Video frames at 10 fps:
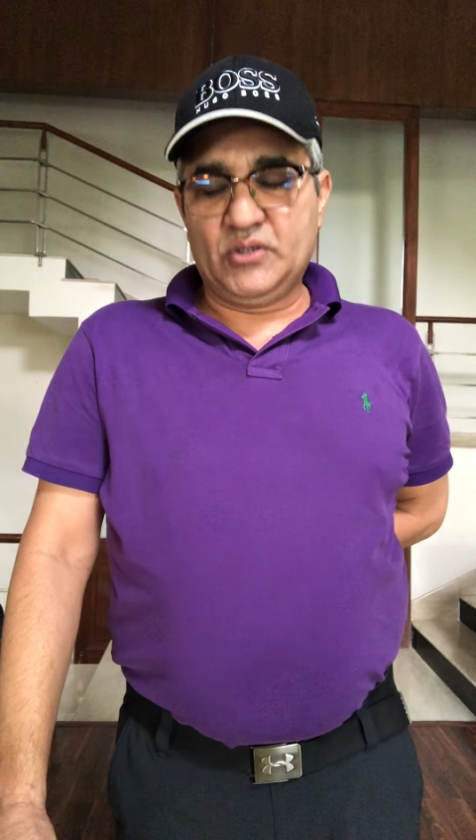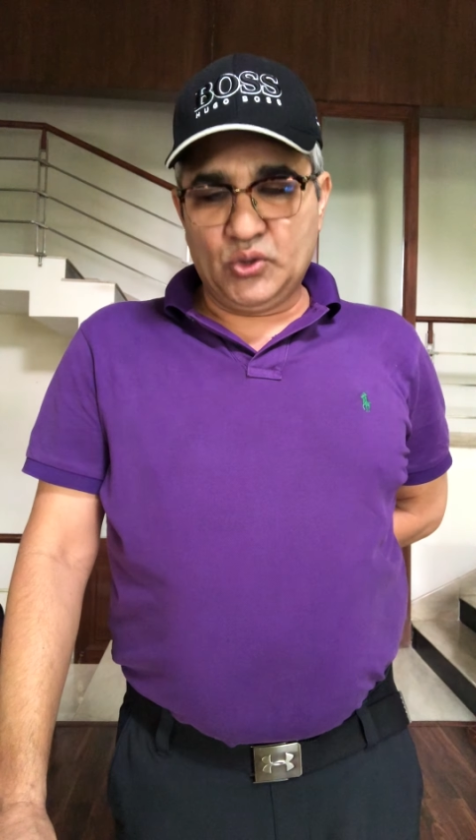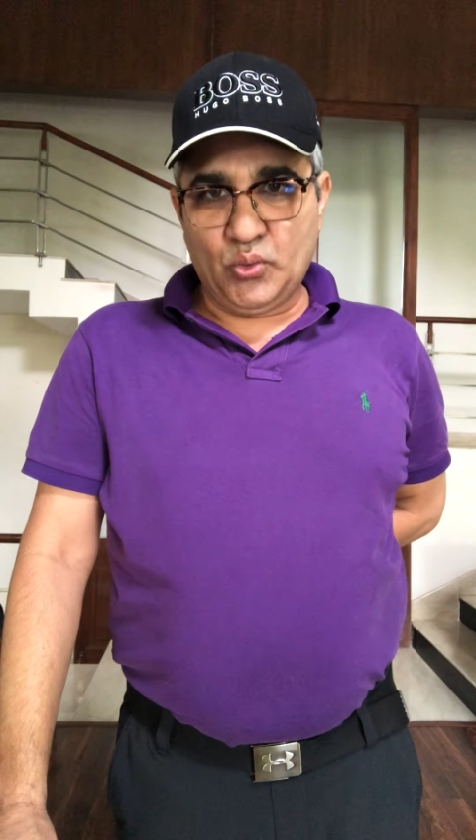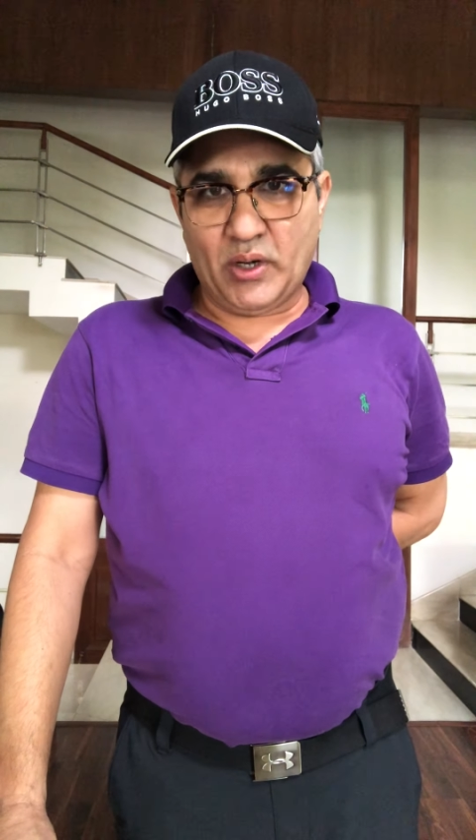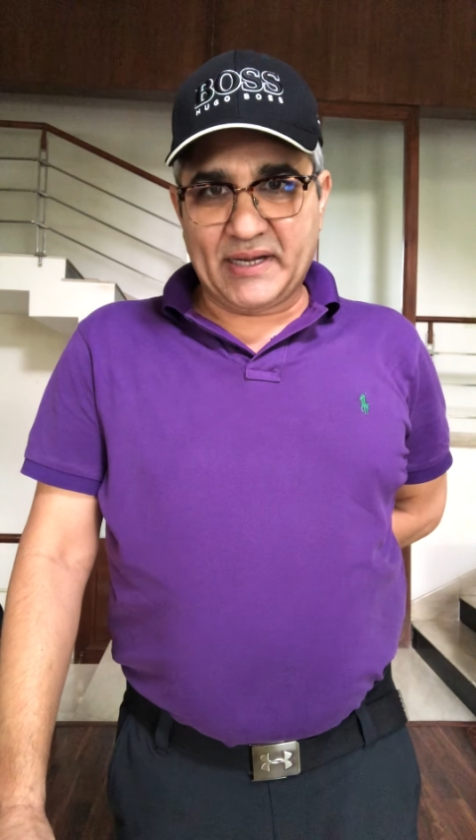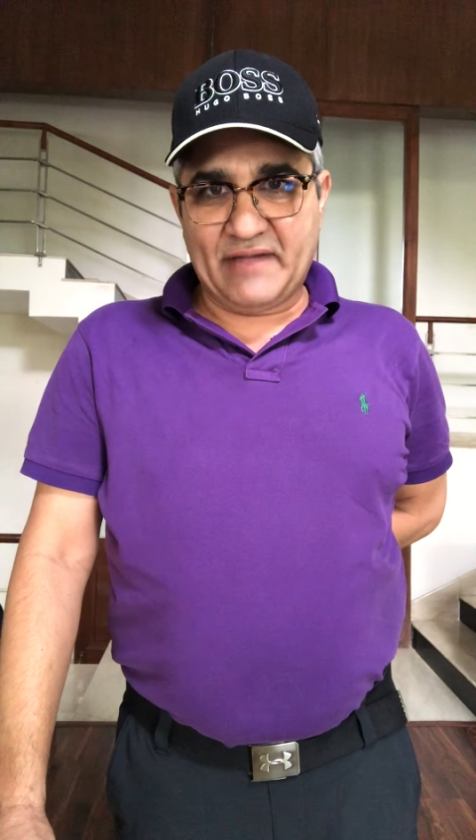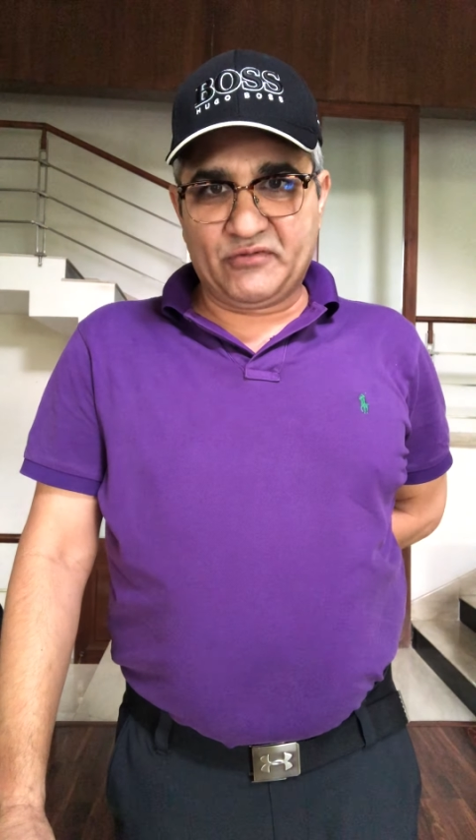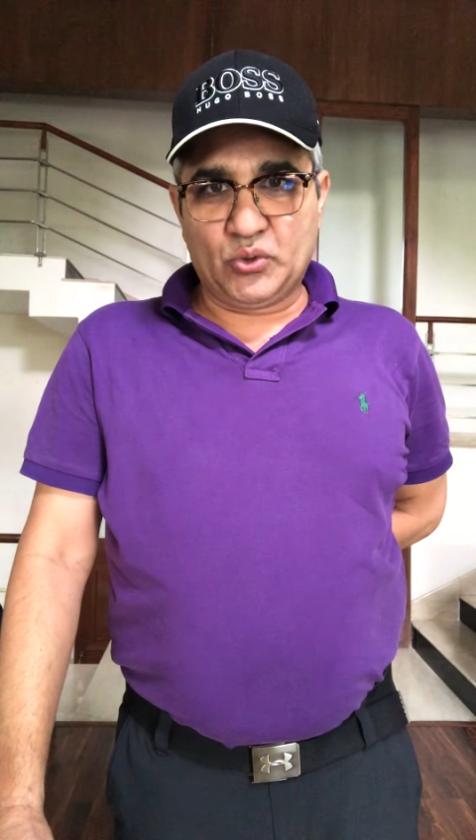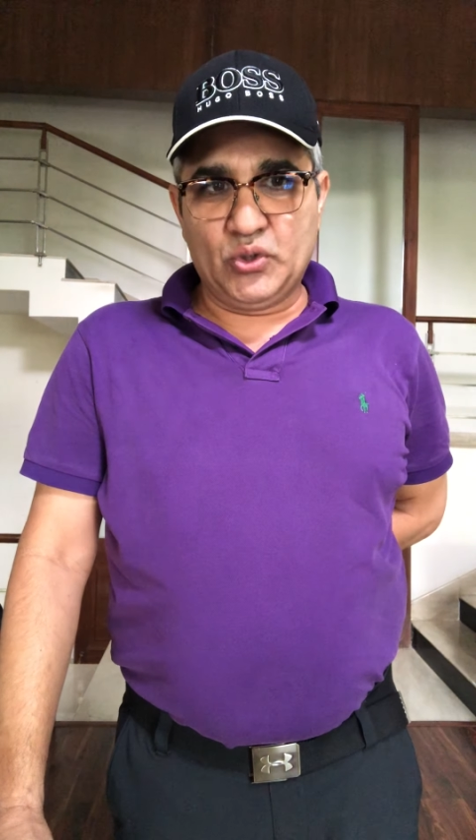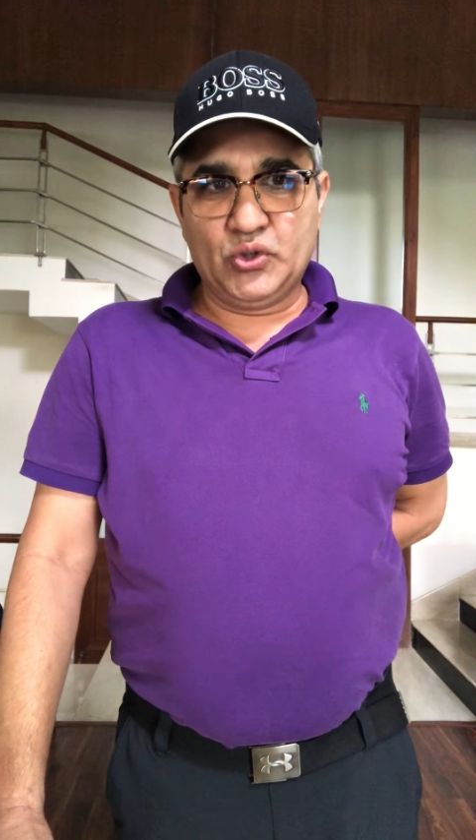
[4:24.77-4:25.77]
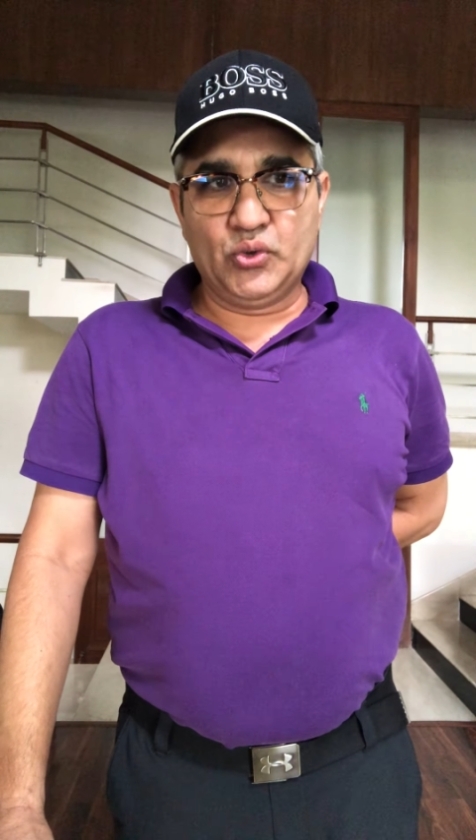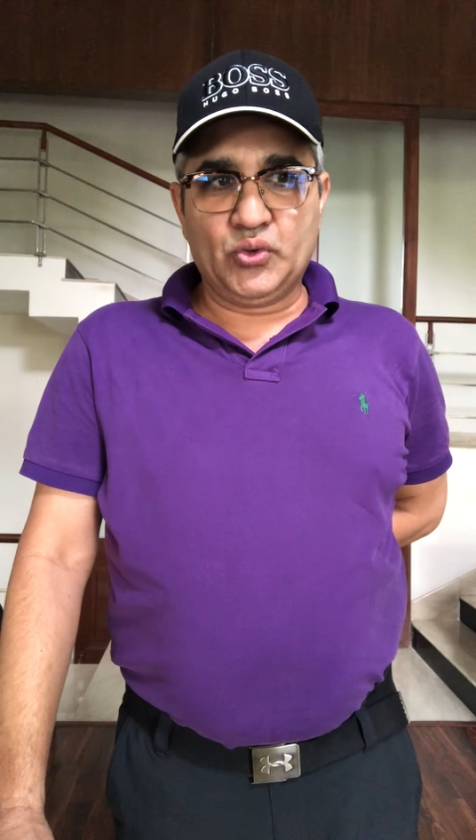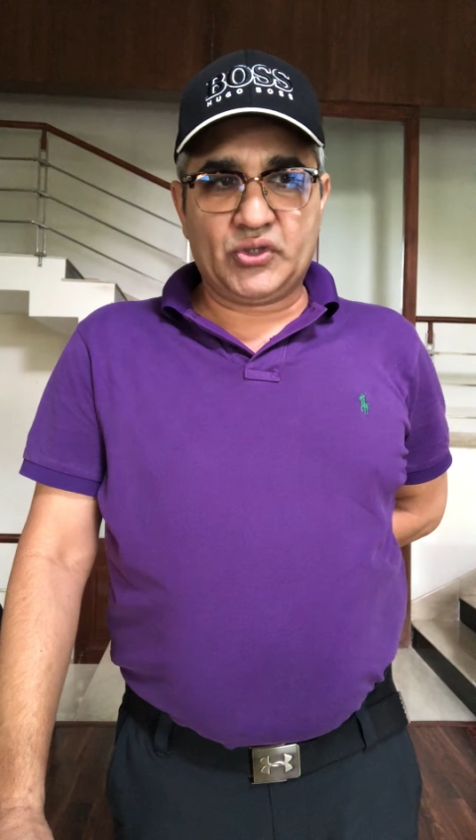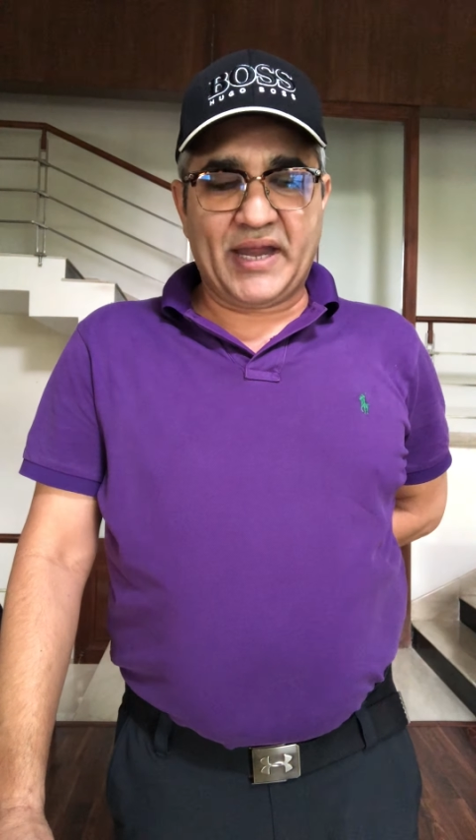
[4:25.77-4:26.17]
Do what I've told you.